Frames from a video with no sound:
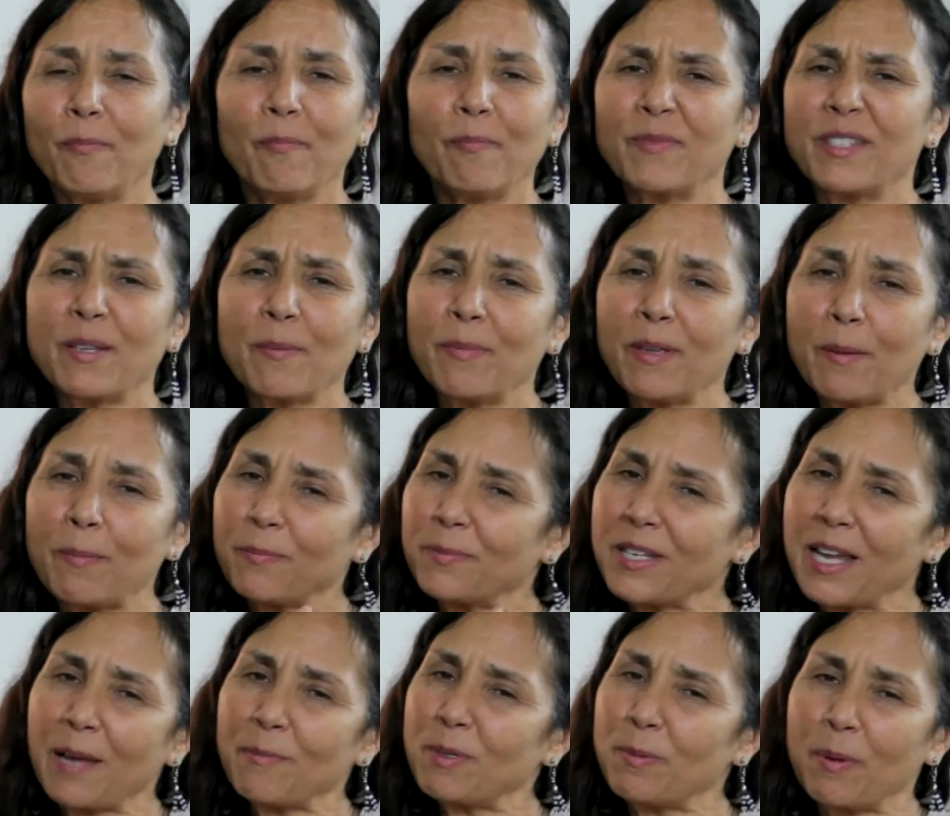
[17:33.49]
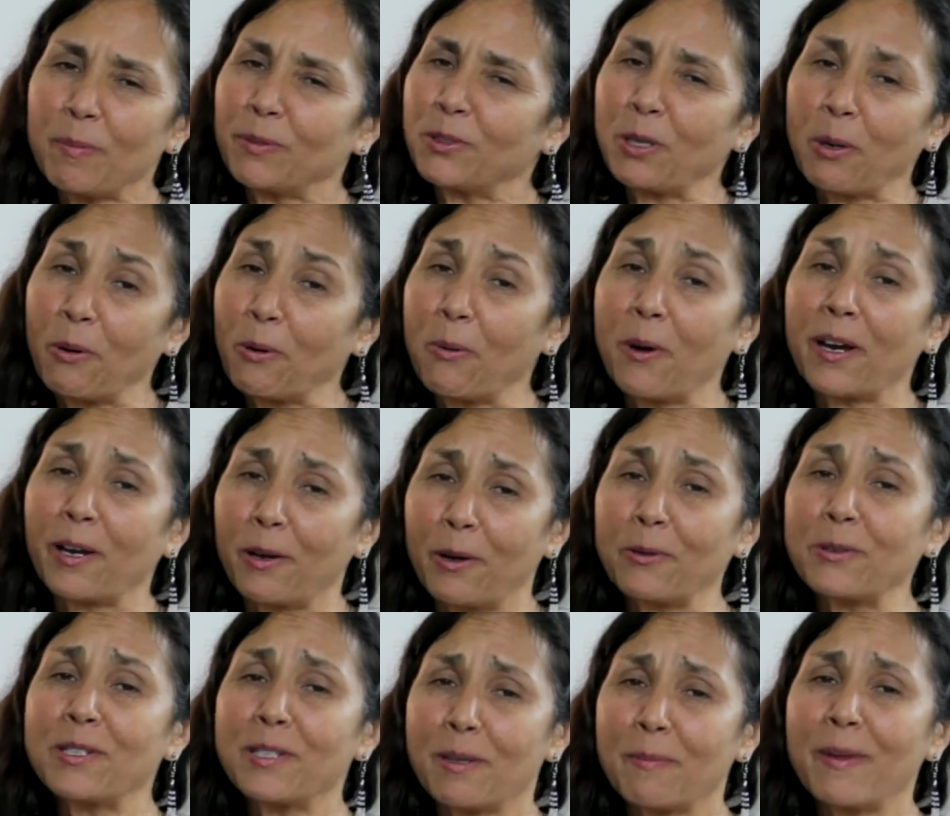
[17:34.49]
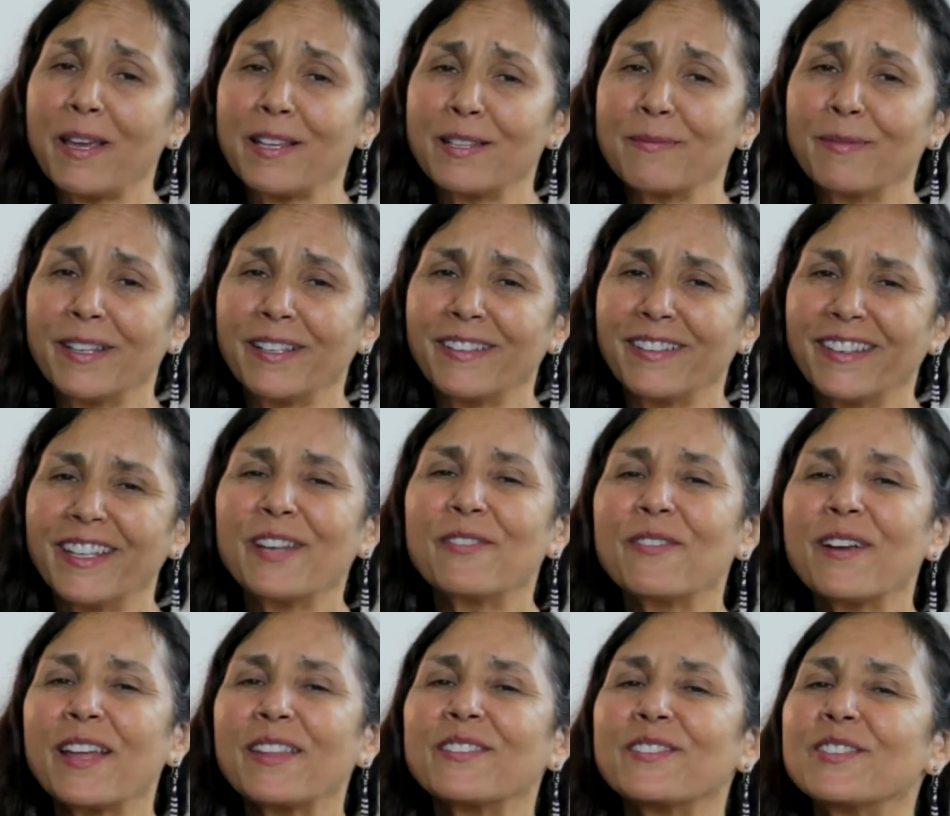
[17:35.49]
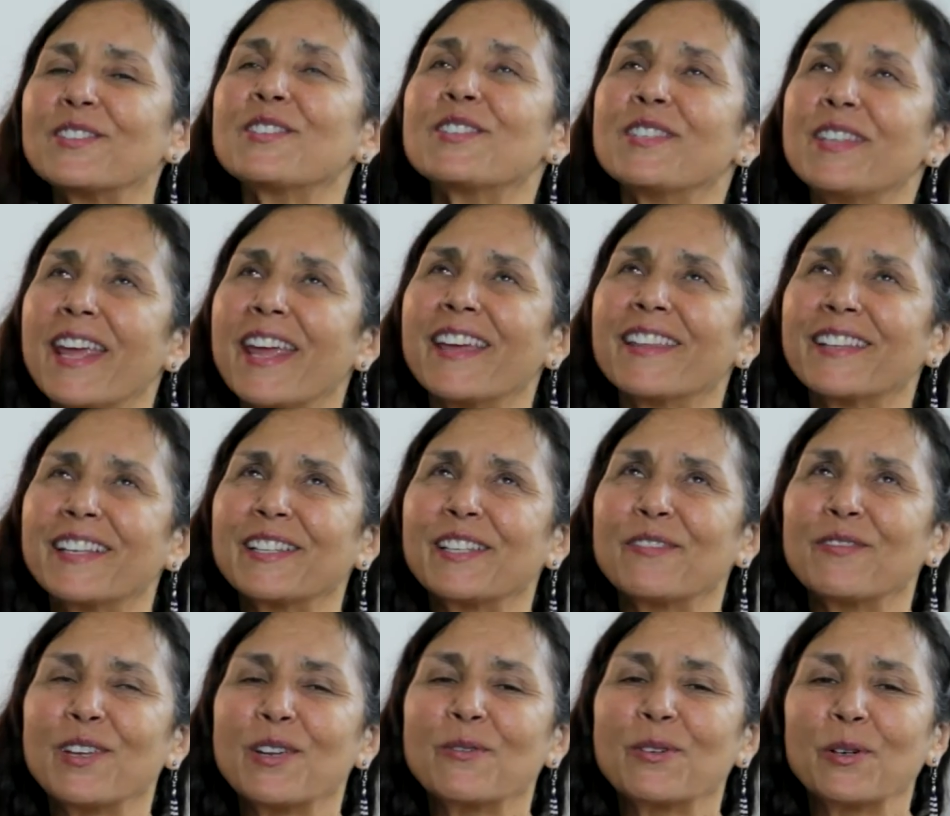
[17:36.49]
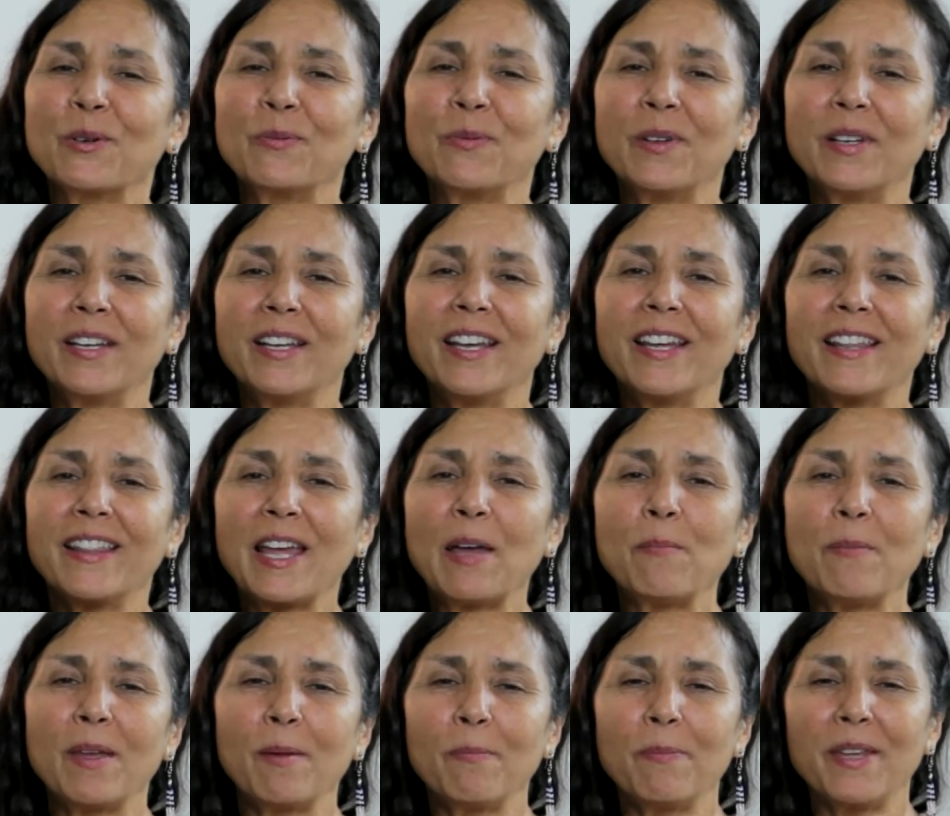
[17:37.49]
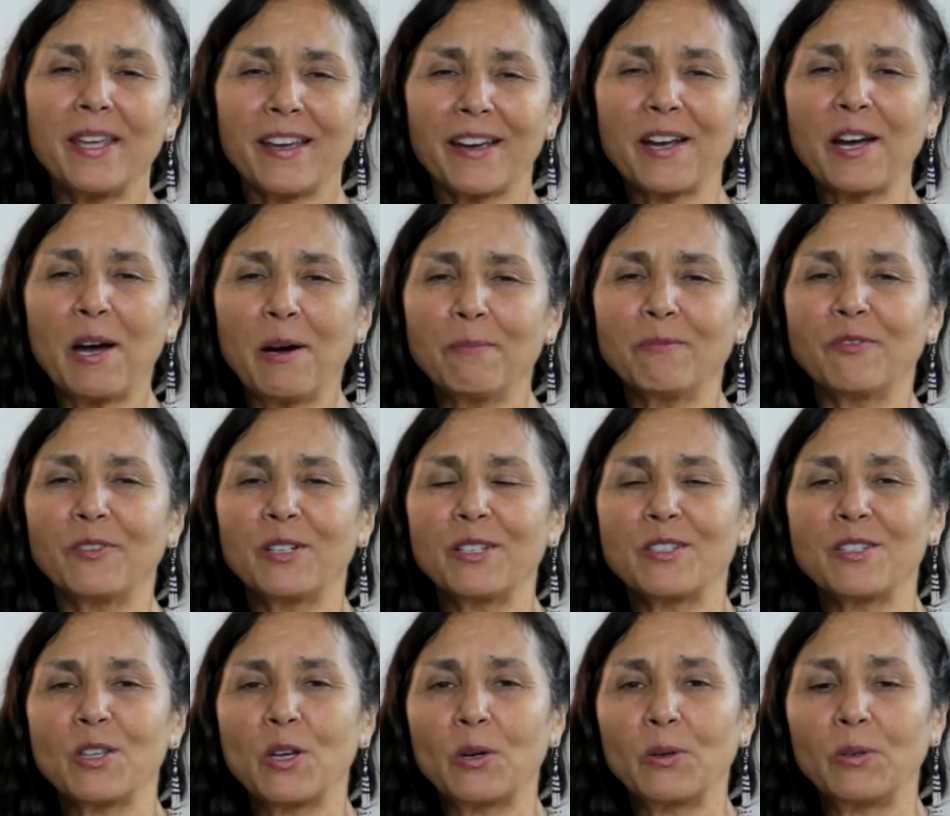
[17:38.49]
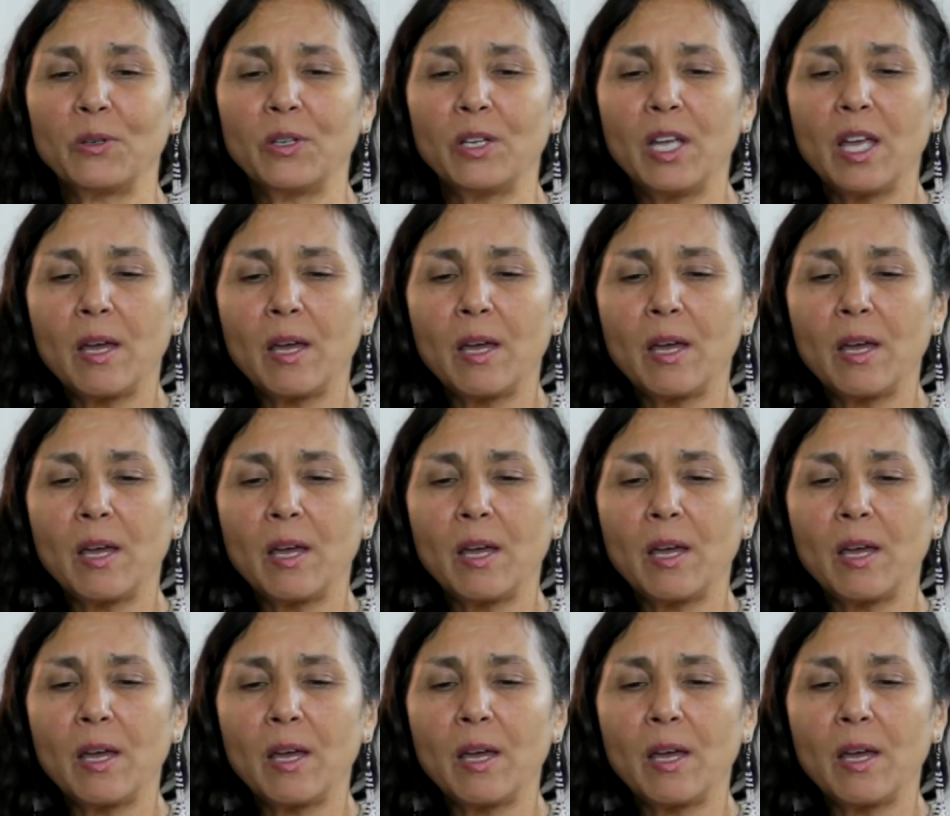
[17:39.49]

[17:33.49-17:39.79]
Sometimes people don't want to go to the basement. They'd rather just stay in the living room. That may be a comfort zone.